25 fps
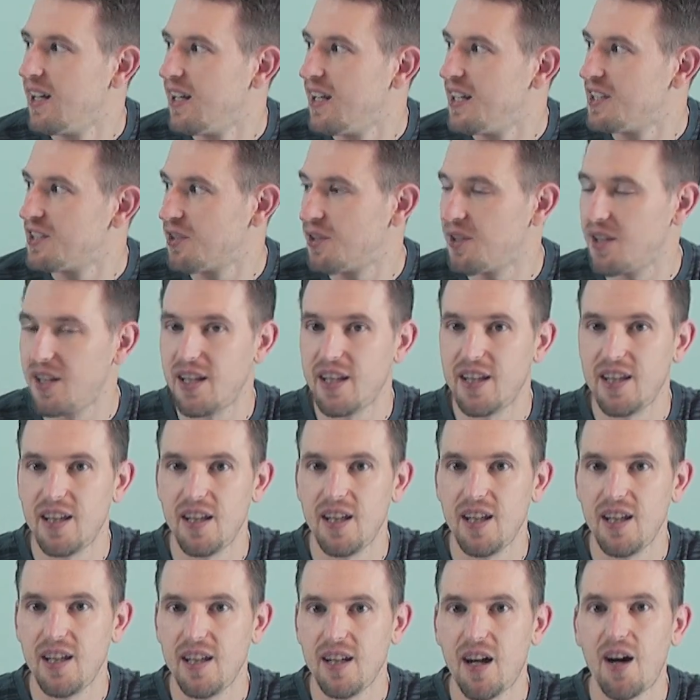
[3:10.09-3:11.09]
And so
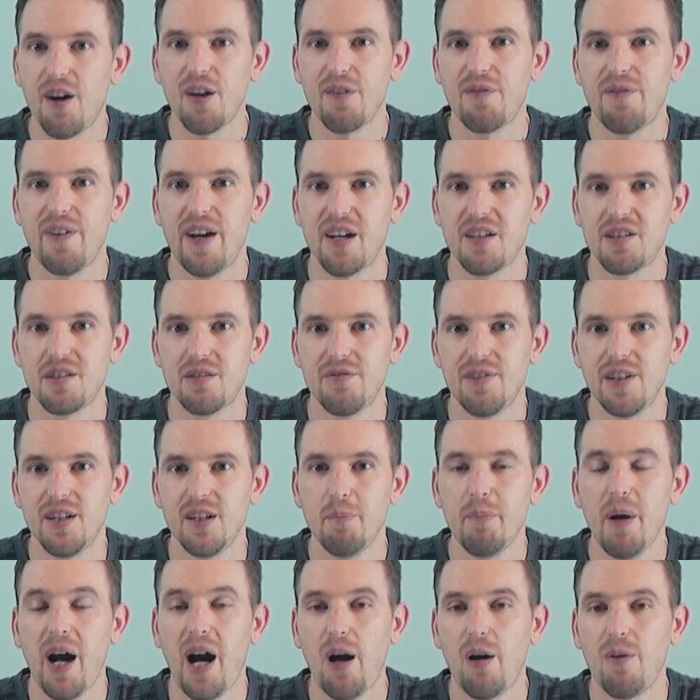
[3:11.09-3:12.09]
the artifacts are
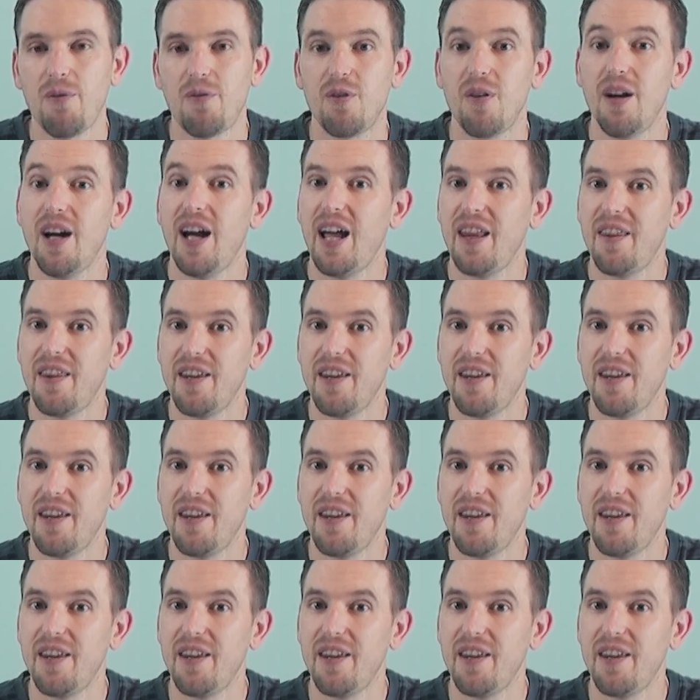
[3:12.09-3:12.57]
very powerful.